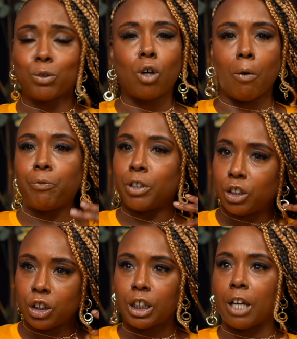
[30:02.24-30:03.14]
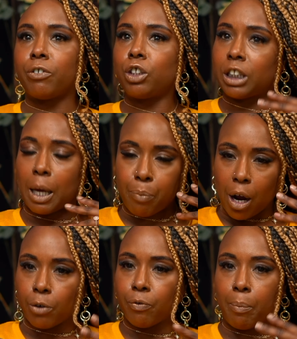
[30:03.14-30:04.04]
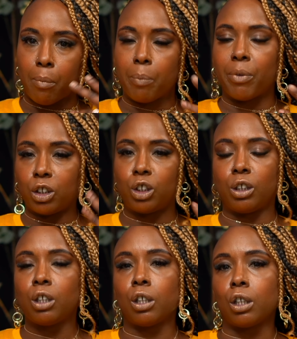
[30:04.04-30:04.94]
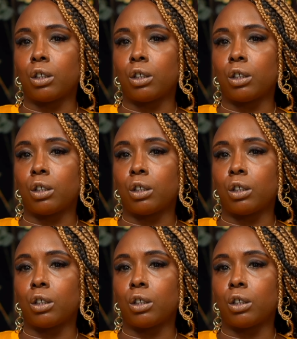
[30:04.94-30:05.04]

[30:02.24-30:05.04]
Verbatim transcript: feels confident to share it. She's that proud of her mum that she,